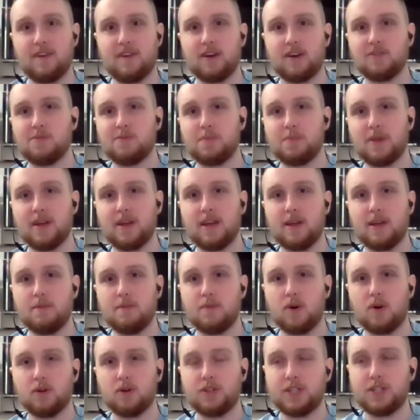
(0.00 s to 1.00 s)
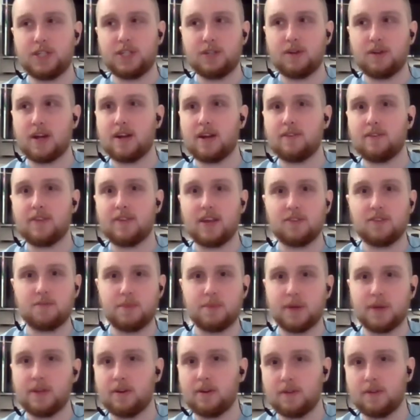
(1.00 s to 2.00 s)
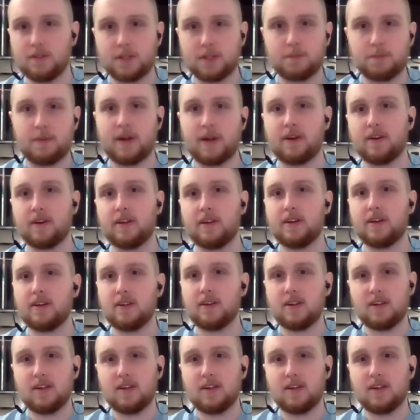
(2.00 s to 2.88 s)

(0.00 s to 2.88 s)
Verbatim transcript: of how to play him or did you kind of get to put your own spin on it?